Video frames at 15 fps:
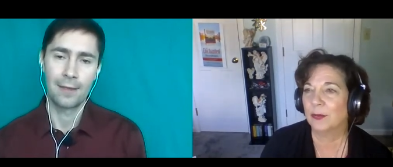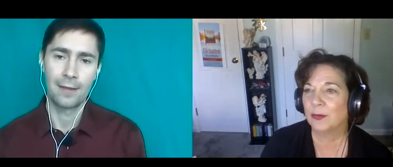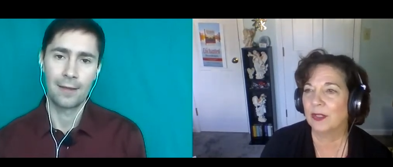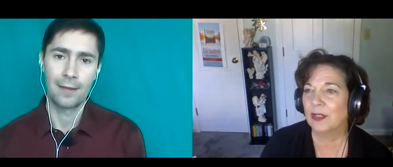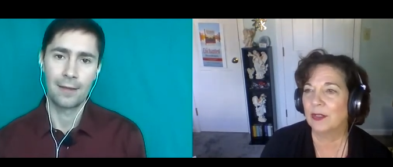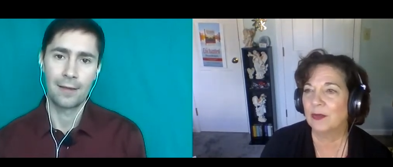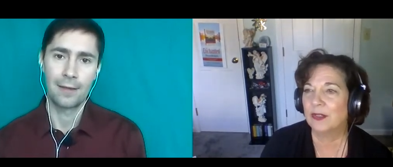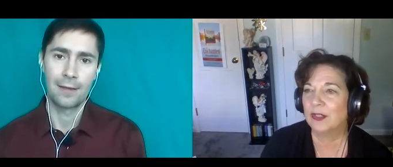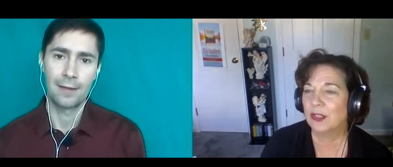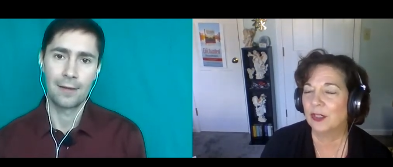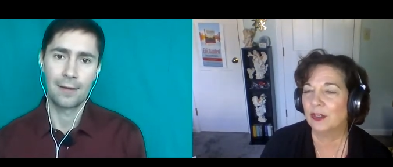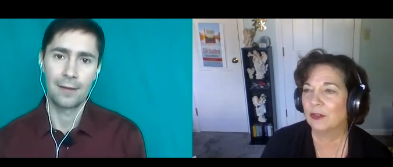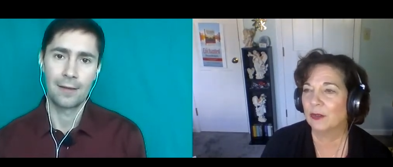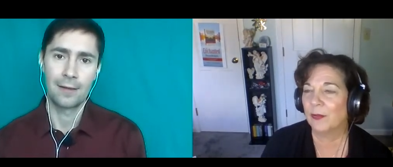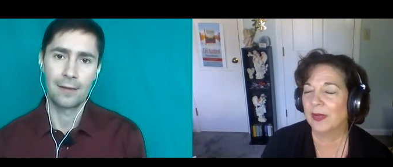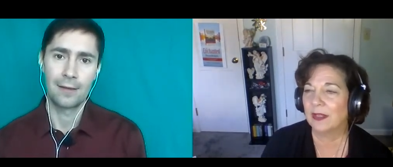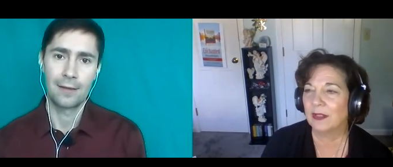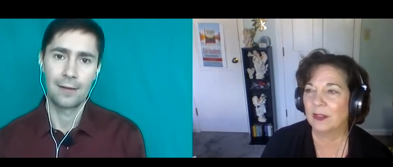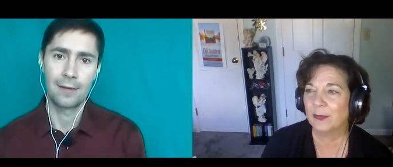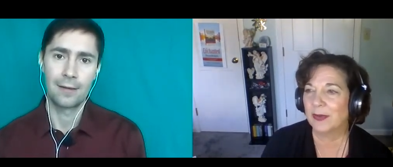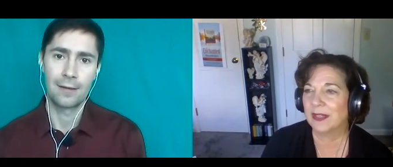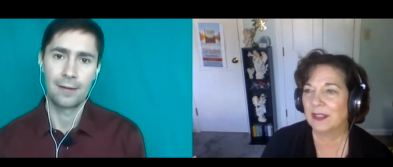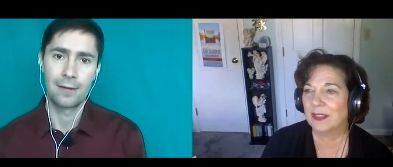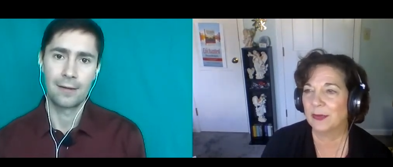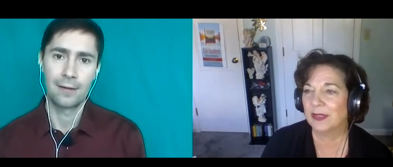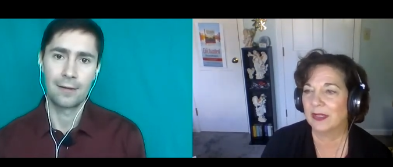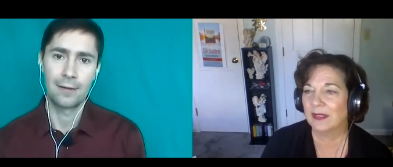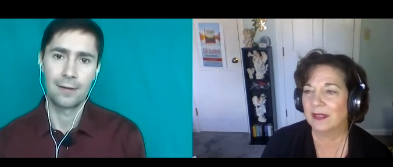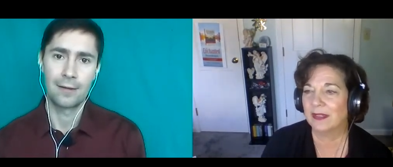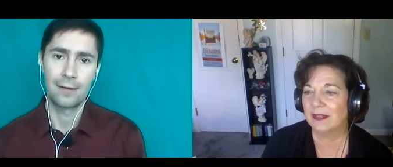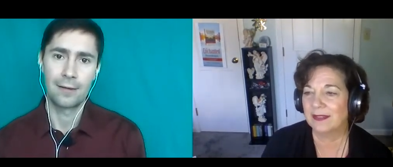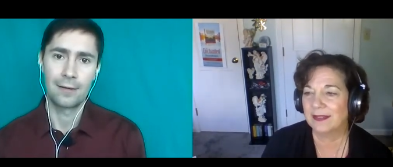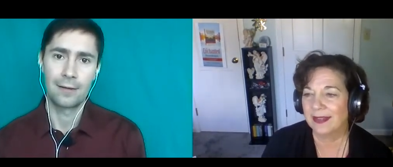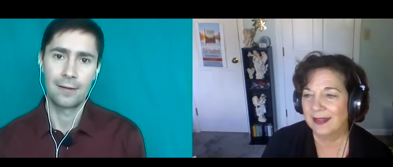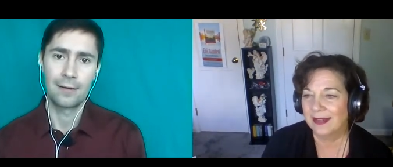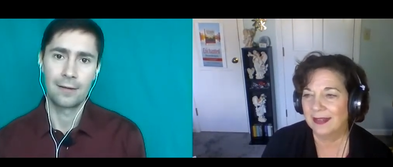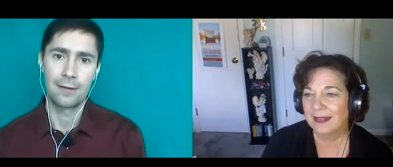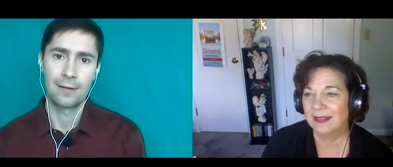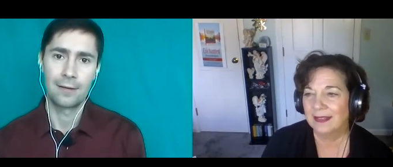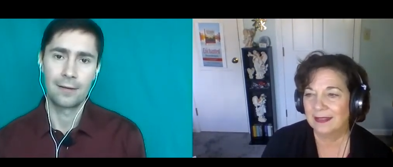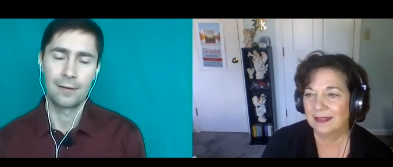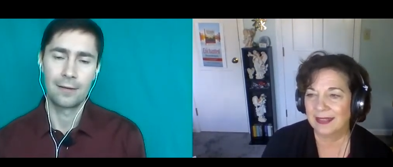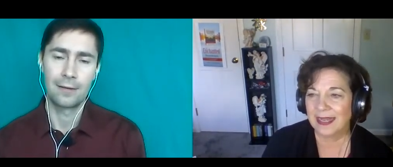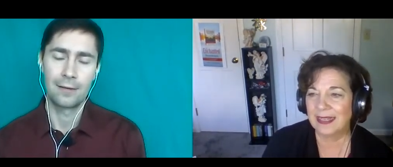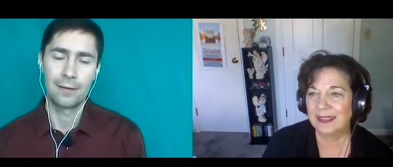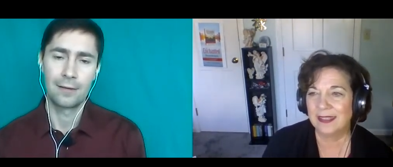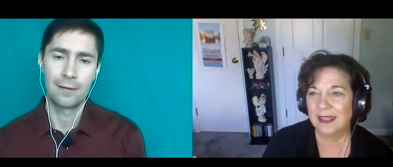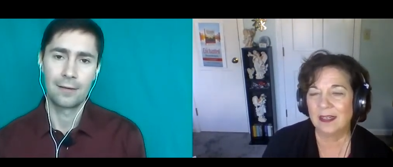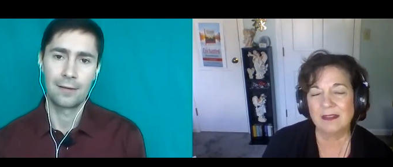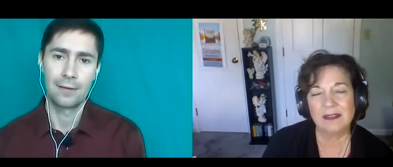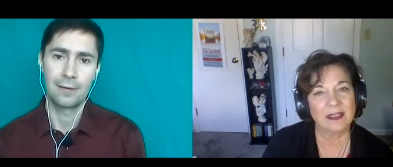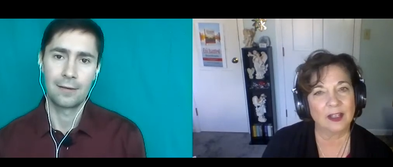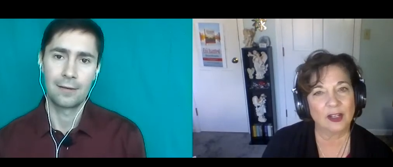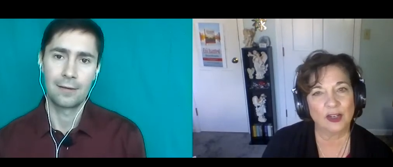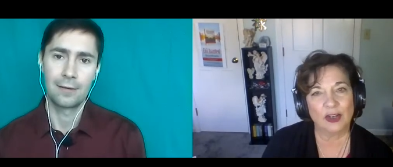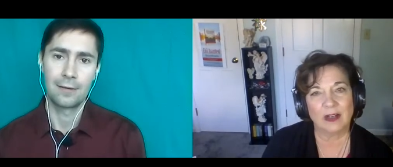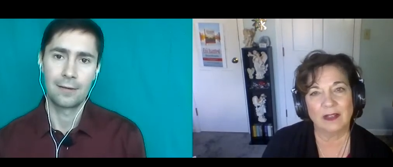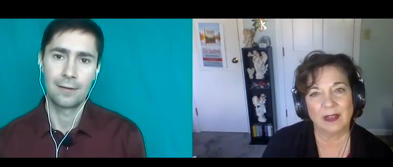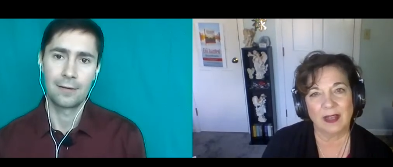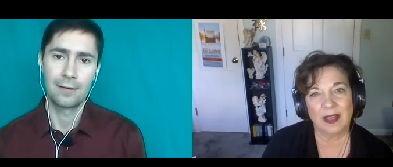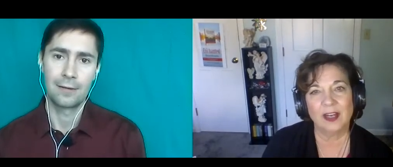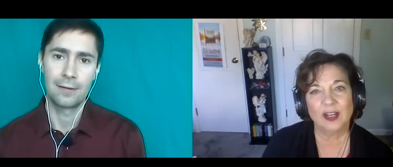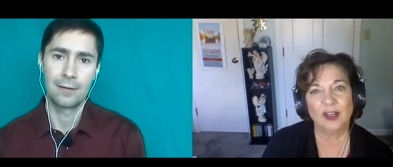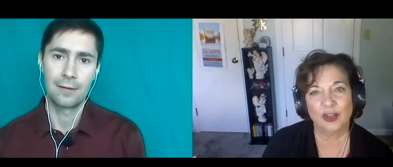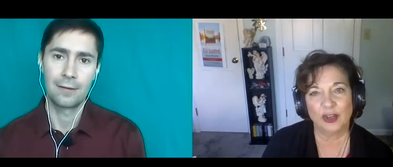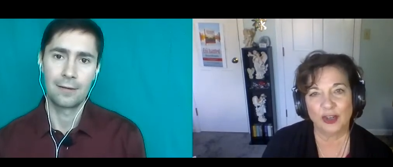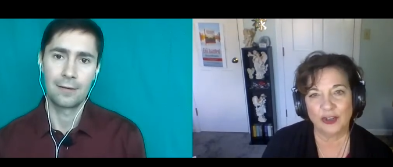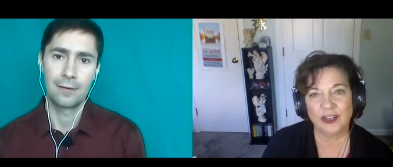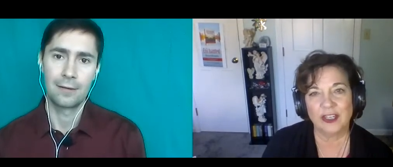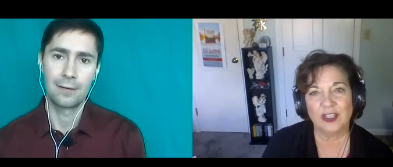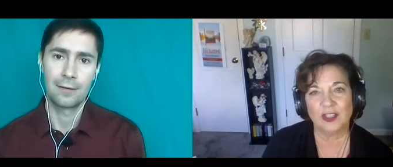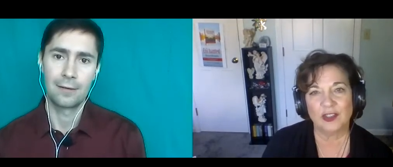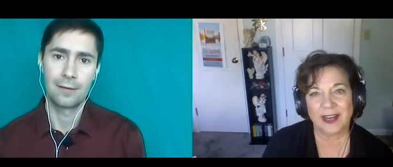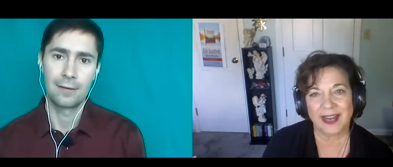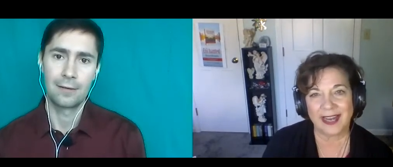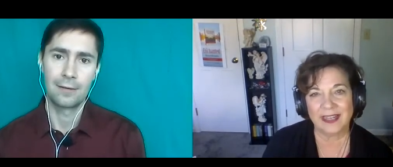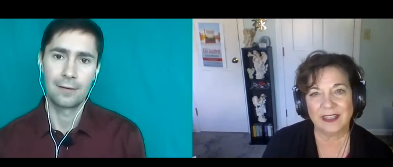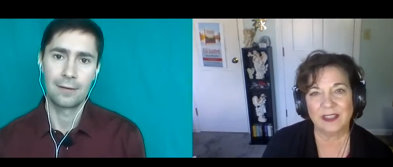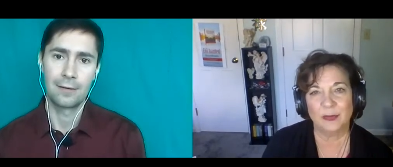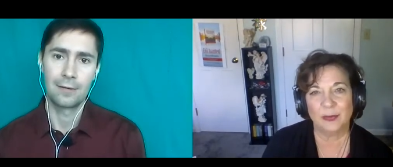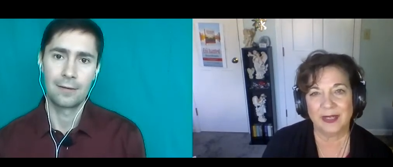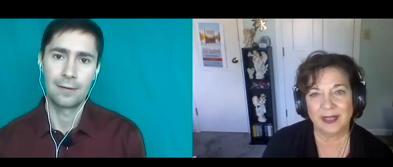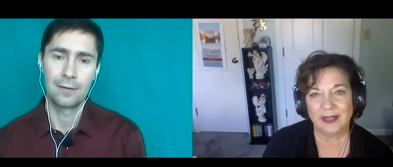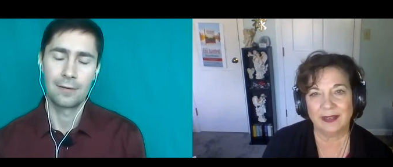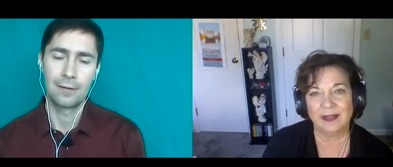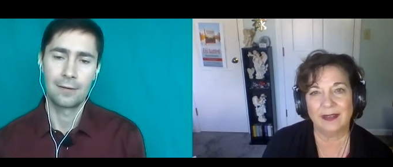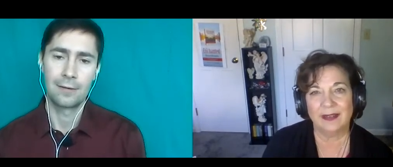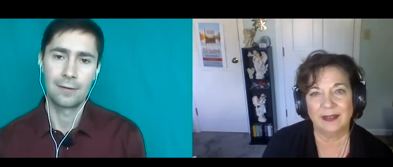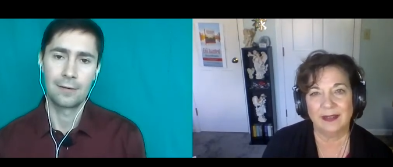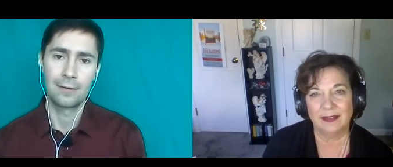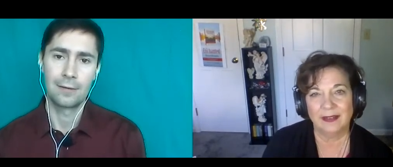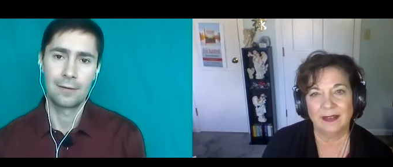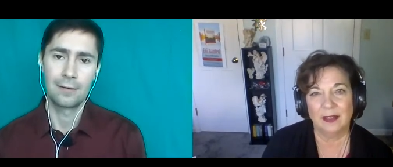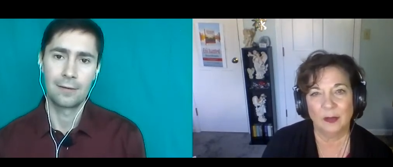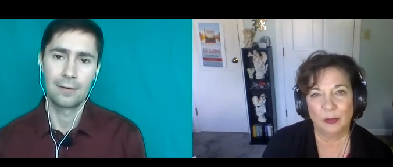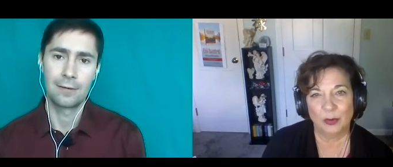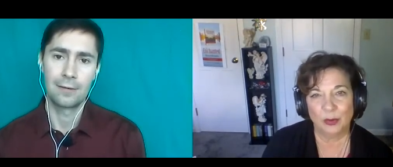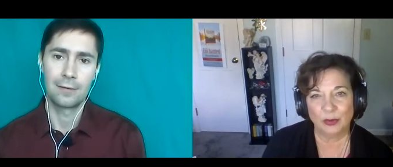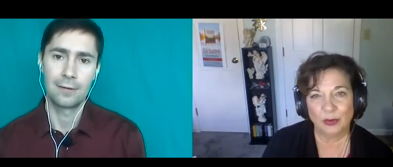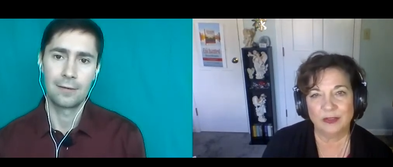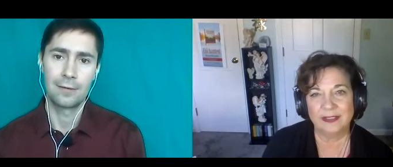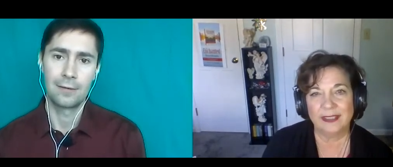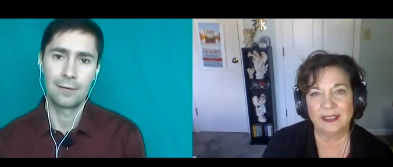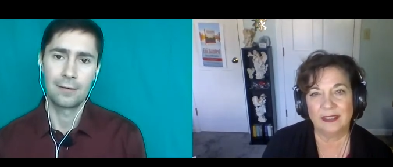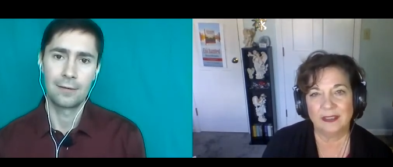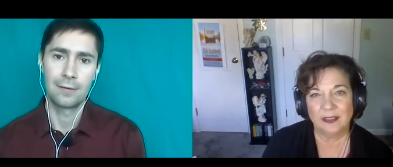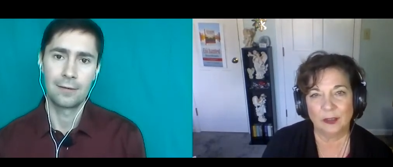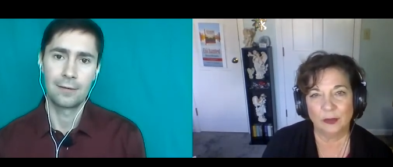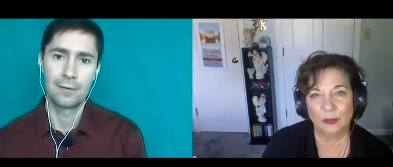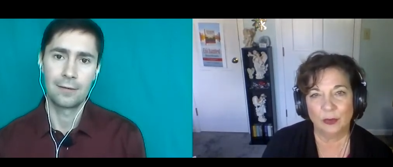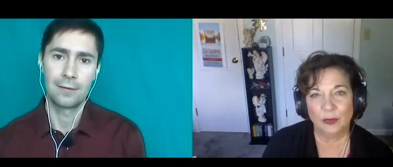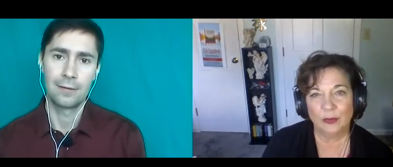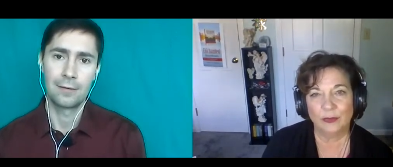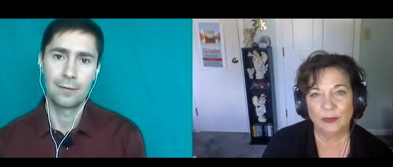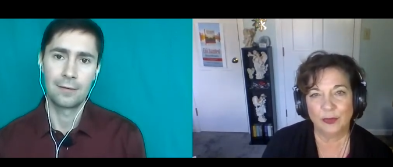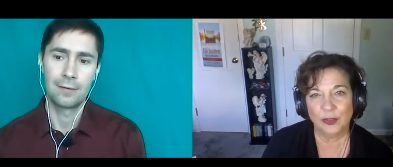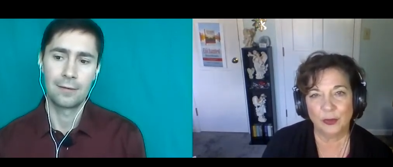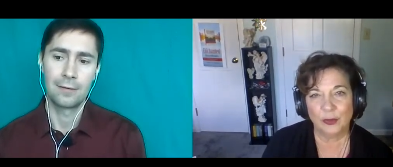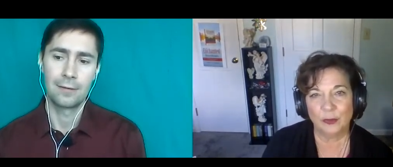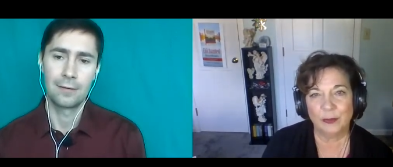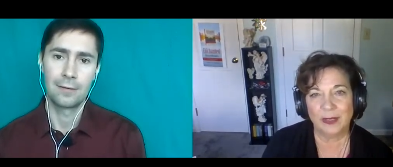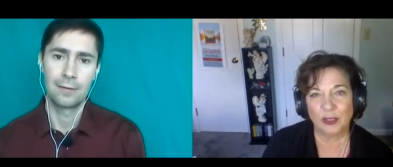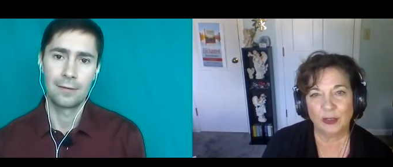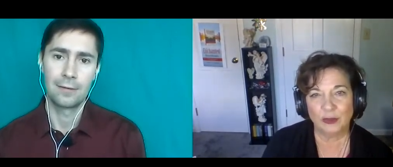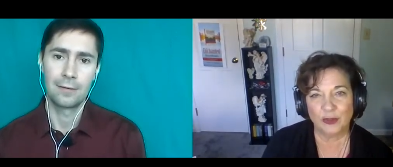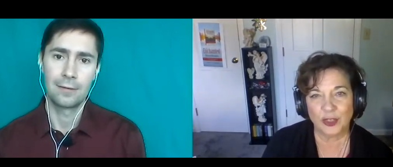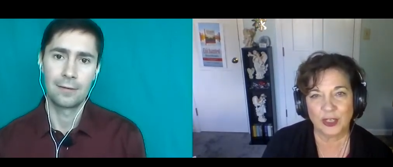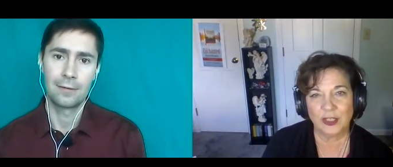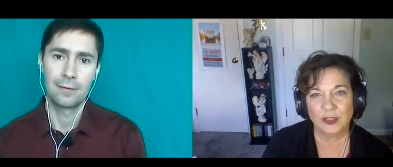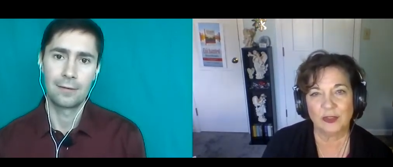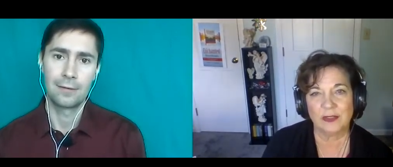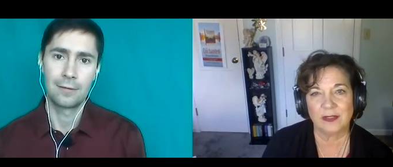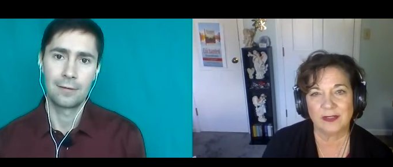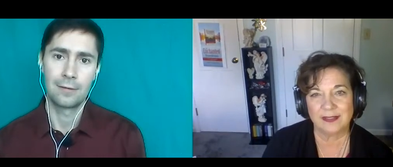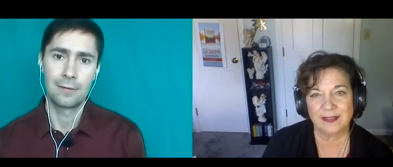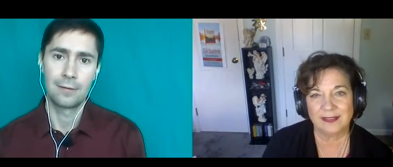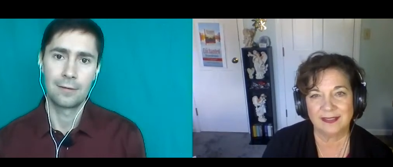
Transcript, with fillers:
Speaker 1: that we use here in Awaken the Possibilities, that sounds like a lot of courage had to be pulled in in order for you to make your changes.